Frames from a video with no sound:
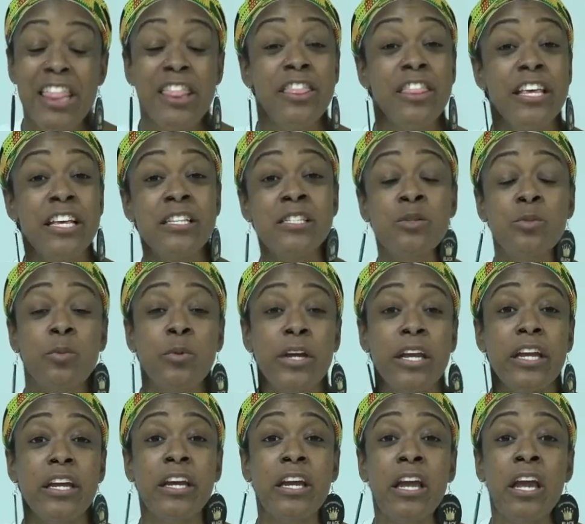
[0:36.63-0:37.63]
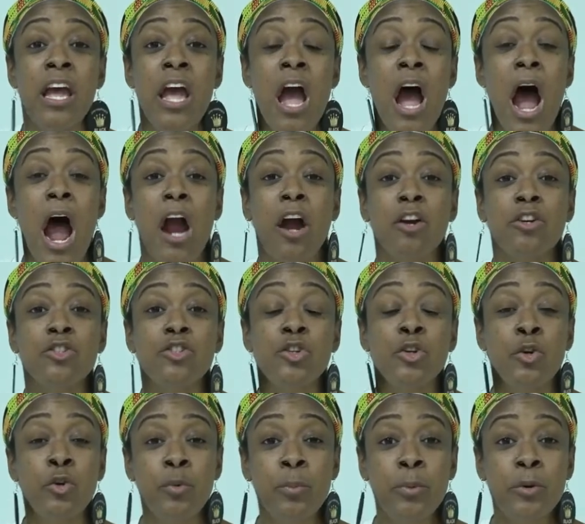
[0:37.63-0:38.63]
This week, our
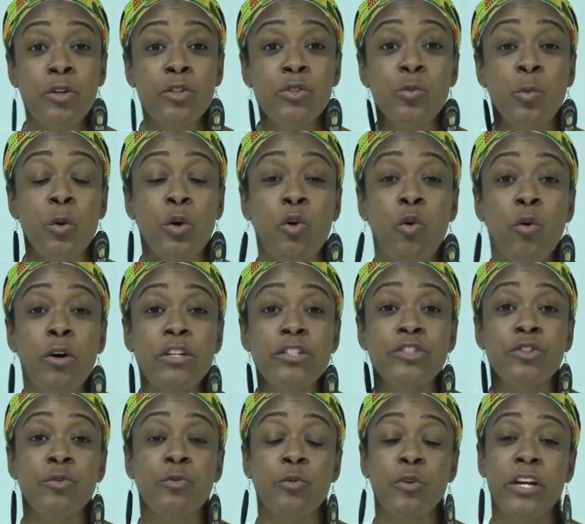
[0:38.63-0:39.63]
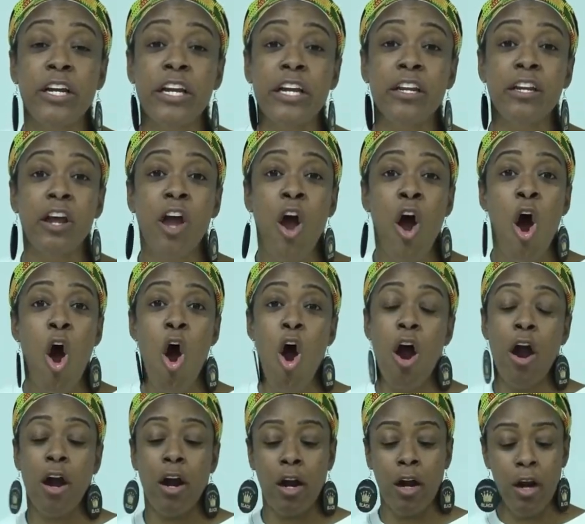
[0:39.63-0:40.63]
two books we're going to read
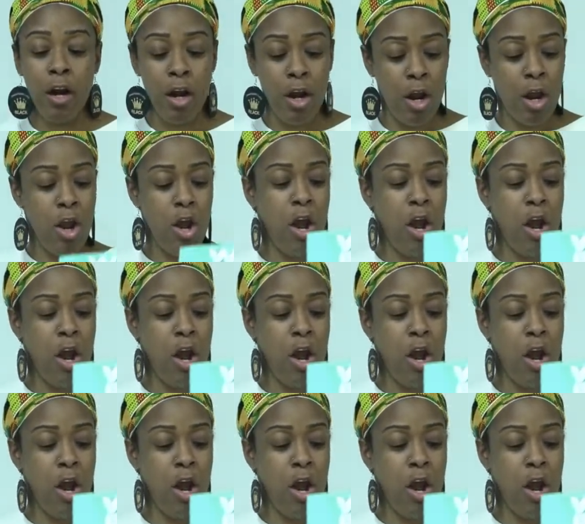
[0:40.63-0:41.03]
are